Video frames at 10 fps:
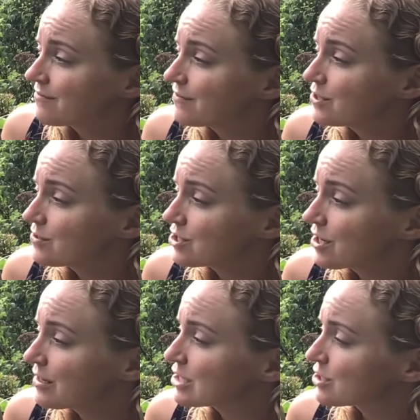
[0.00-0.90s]

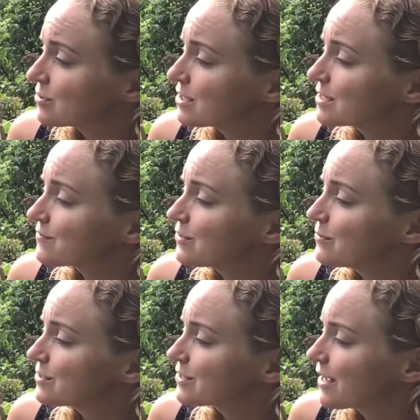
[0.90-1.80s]
Fiduciary tooted his
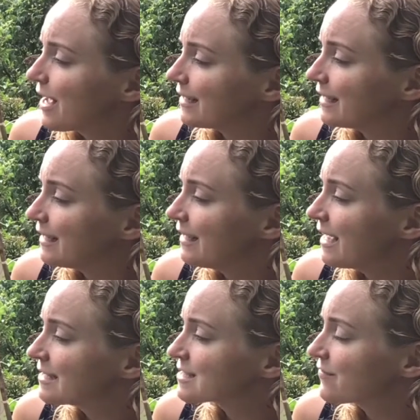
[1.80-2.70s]
flute, and he
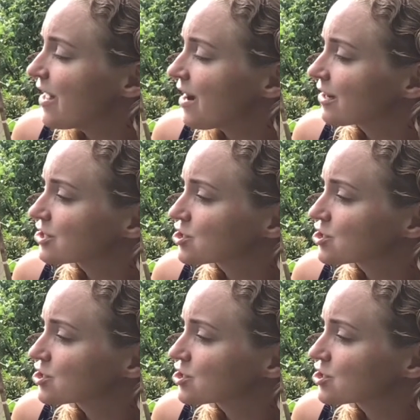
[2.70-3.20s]
and his flock